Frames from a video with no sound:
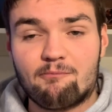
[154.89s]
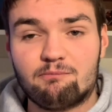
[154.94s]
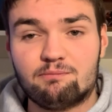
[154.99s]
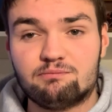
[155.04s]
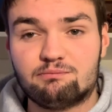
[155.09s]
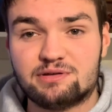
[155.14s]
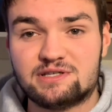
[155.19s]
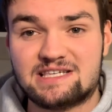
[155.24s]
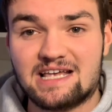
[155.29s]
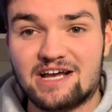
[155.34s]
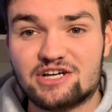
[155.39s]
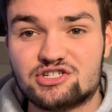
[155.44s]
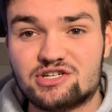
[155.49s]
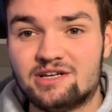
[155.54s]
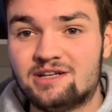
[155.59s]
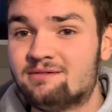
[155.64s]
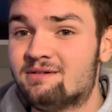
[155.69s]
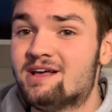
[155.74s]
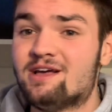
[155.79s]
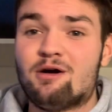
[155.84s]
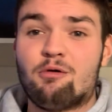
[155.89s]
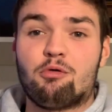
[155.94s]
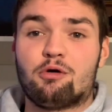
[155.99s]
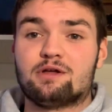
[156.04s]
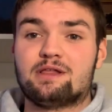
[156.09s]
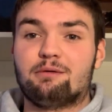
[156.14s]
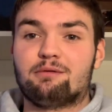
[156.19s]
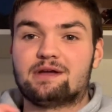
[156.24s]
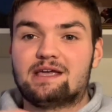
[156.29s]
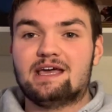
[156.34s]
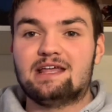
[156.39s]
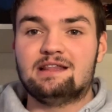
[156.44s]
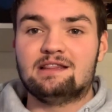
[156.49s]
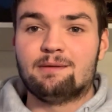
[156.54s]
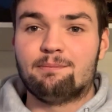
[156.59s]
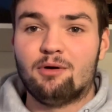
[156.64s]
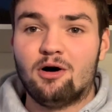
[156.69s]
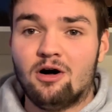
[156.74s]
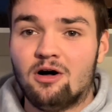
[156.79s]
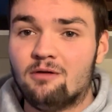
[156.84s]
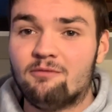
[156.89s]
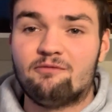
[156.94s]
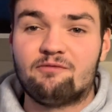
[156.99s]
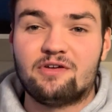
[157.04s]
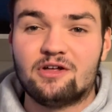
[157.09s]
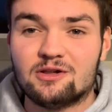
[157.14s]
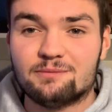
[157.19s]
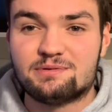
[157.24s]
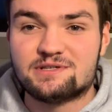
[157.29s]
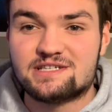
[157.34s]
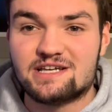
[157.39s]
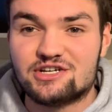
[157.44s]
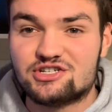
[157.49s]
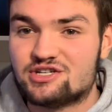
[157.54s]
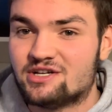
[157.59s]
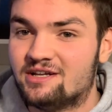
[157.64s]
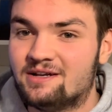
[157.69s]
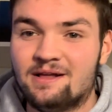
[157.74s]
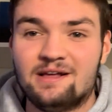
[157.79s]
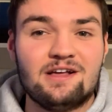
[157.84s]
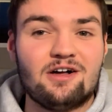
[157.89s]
possession where they were getting the ball, field position,